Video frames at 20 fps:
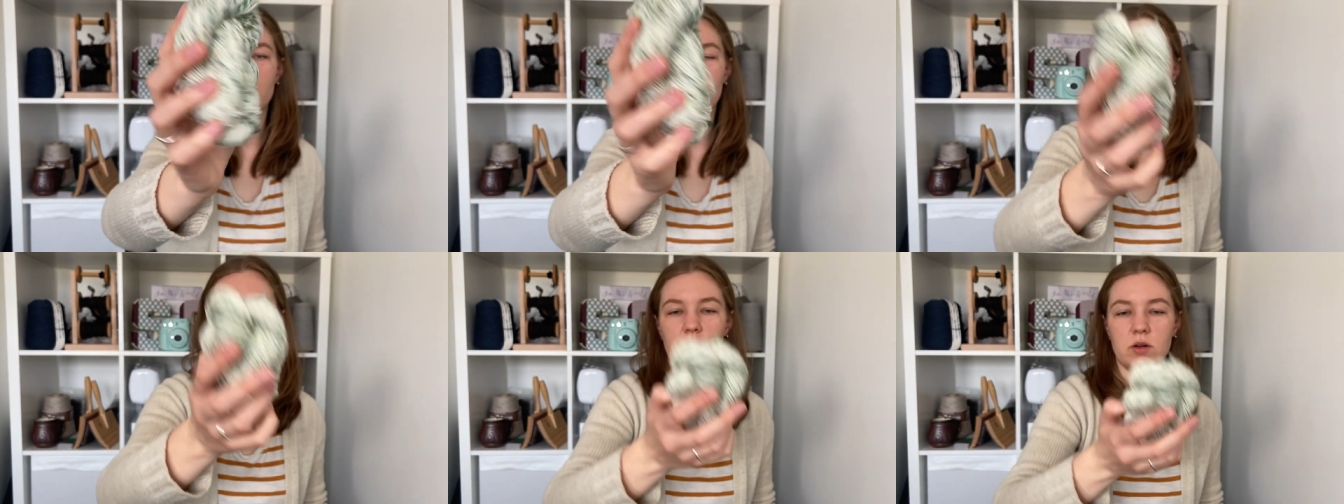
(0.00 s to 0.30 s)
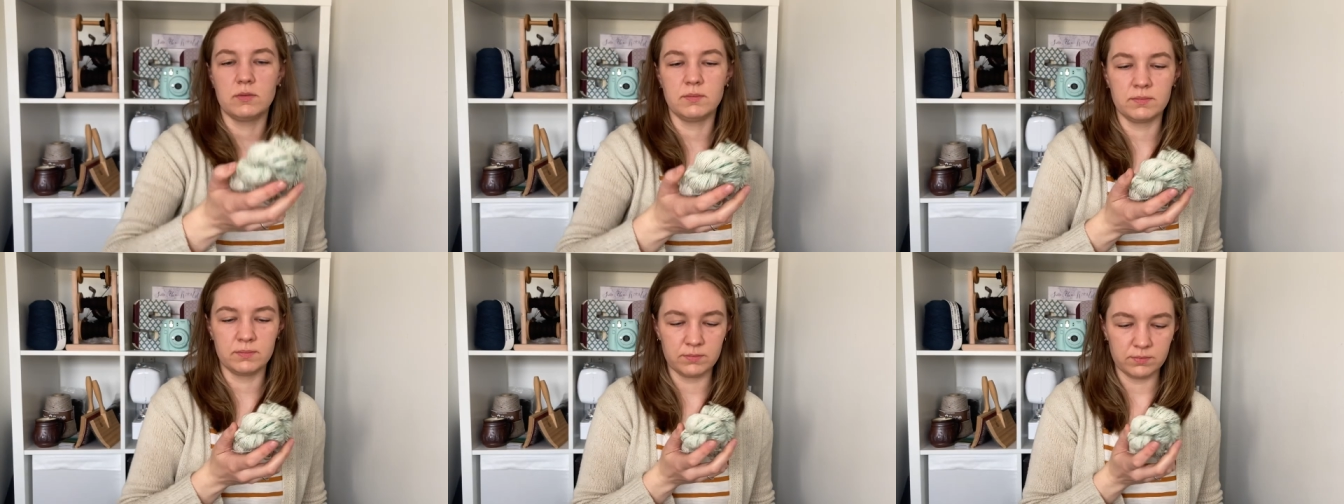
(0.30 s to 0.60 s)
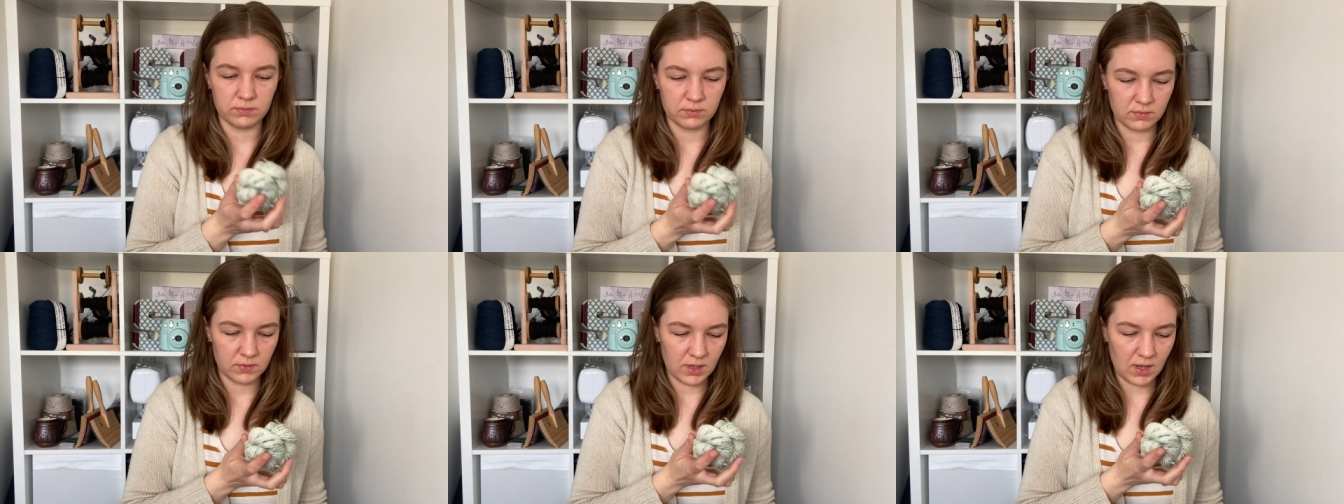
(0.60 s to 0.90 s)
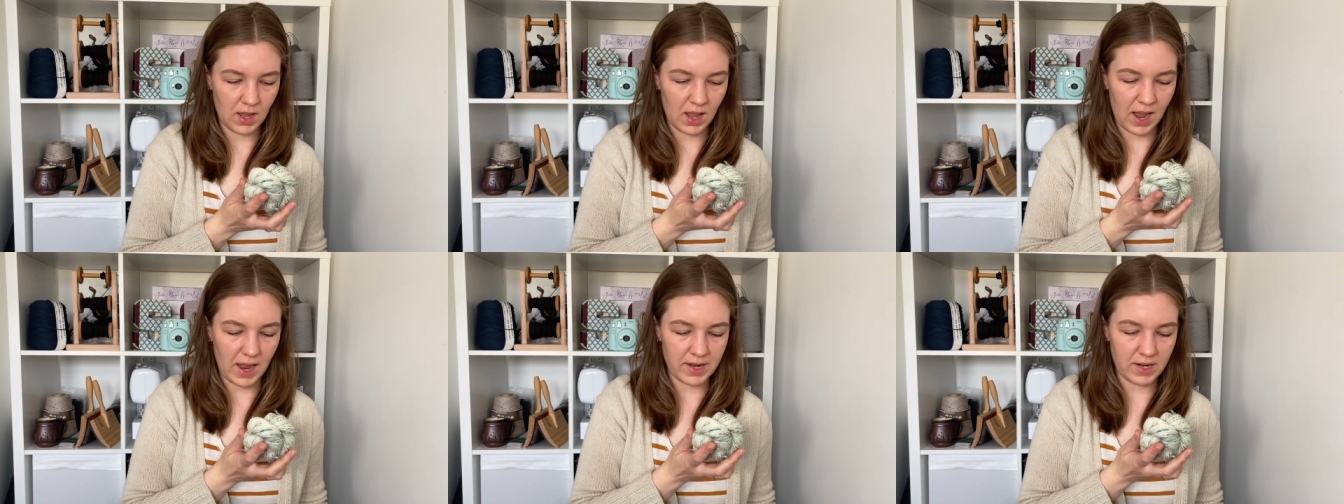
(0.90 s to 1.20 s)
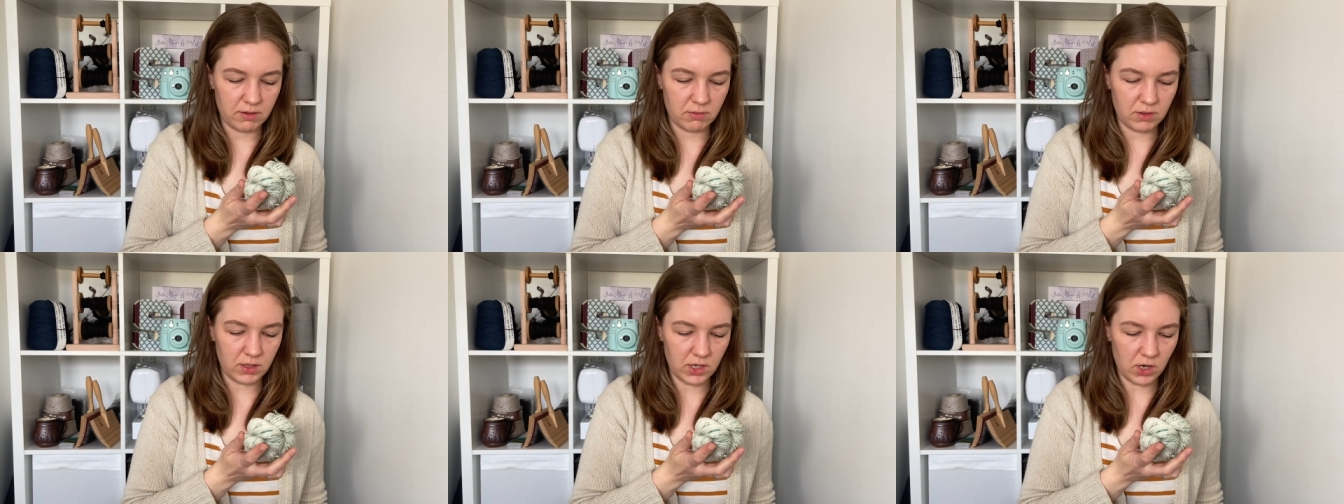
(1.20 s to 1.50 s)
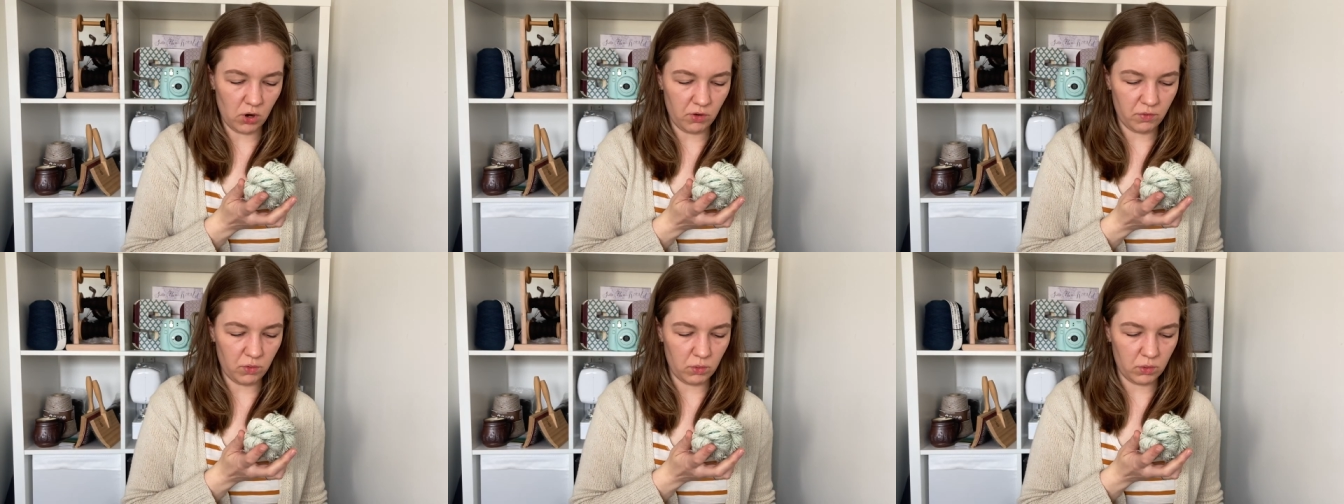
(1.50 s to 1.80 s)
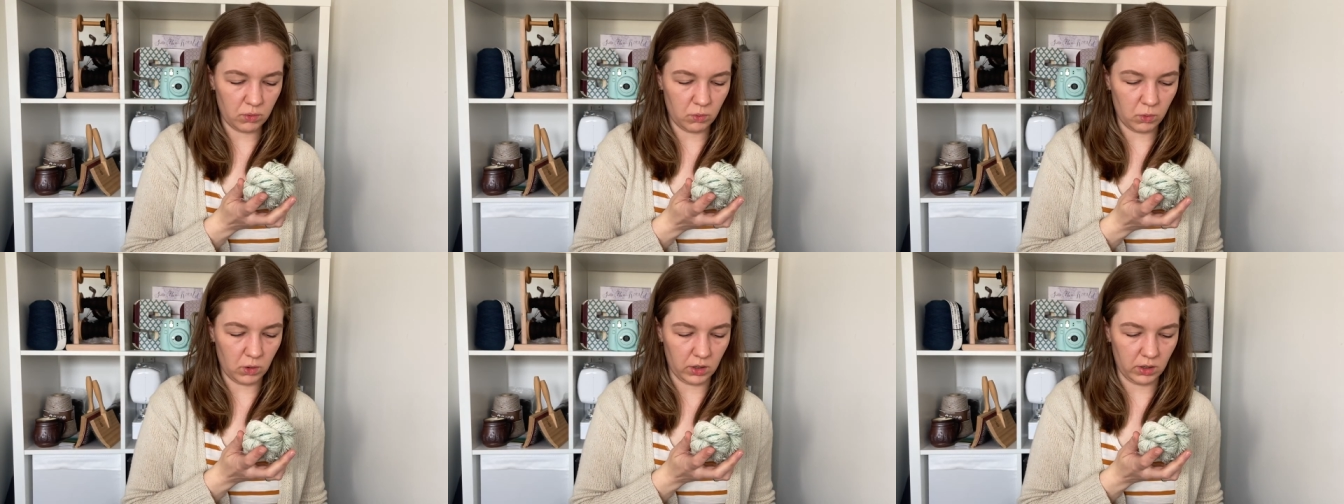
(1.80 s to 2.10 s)
yarn. I didn't really know if it
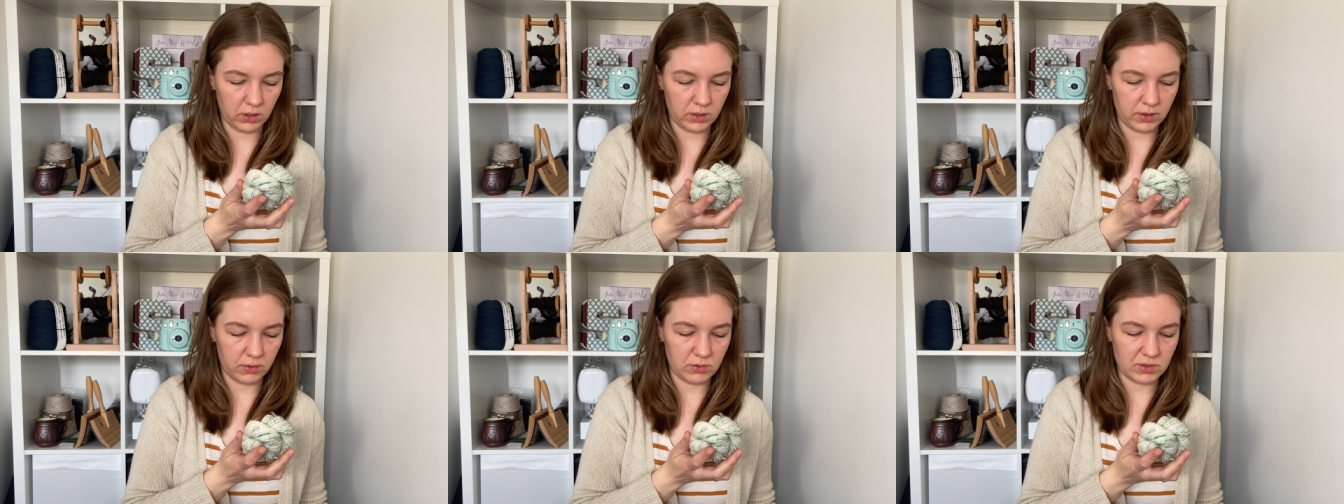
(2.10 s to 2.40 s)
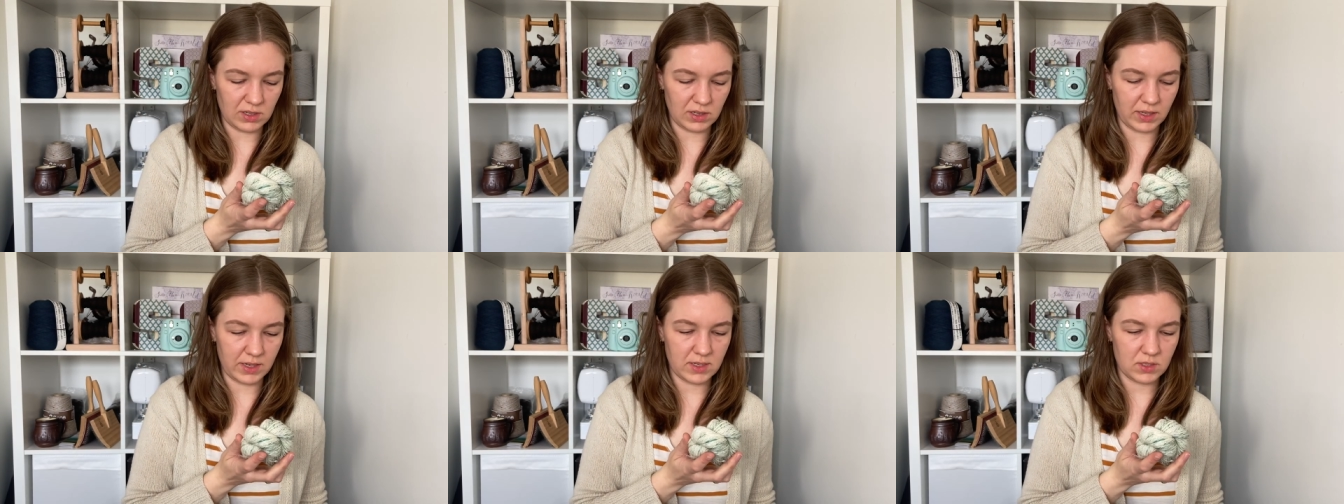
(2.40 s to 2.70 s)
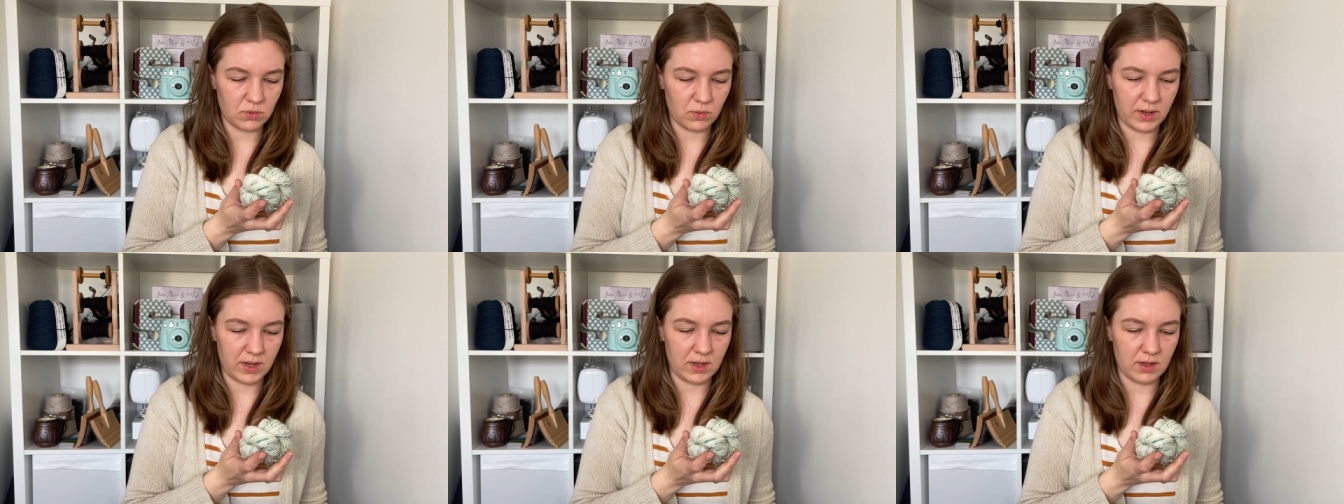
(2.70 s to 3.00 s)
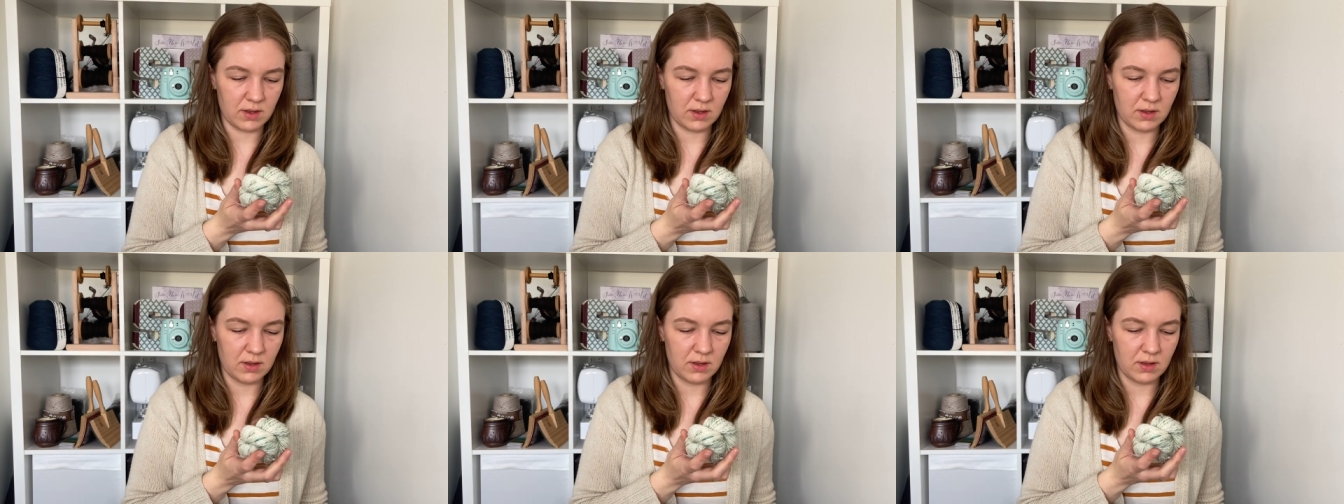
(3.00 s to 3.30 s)
would work. It was a lace weight.